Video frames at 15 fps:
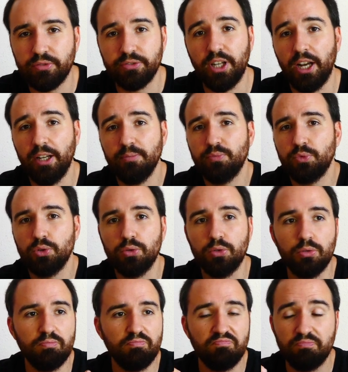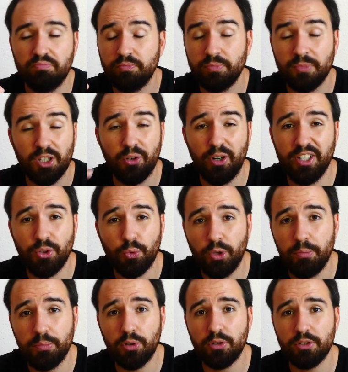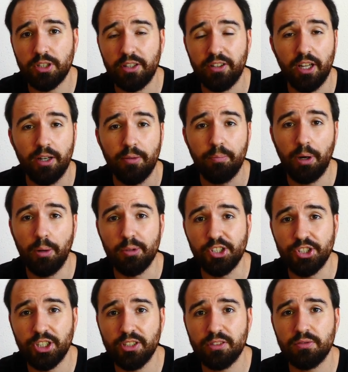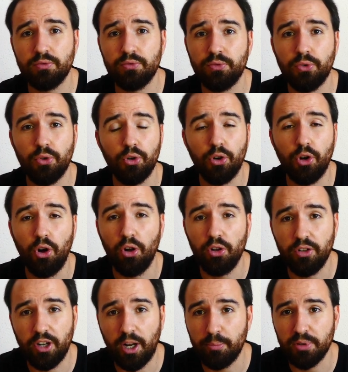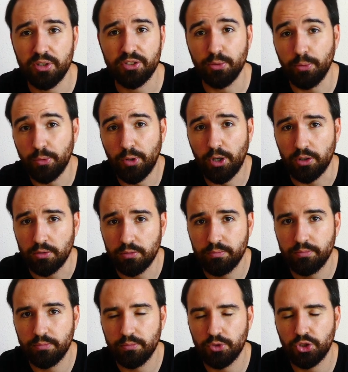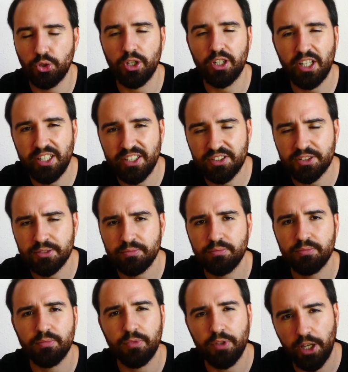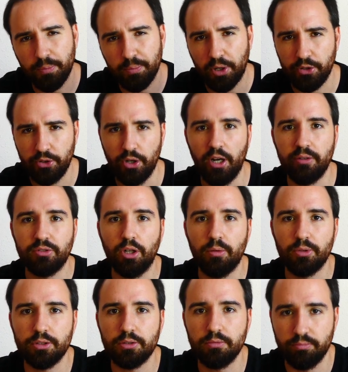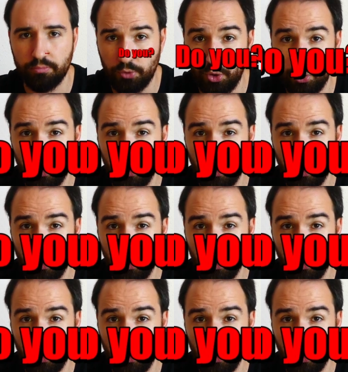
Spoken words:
of time to create a report and then publish it for all the numbers to be wrong. So at least that part you have covered. Do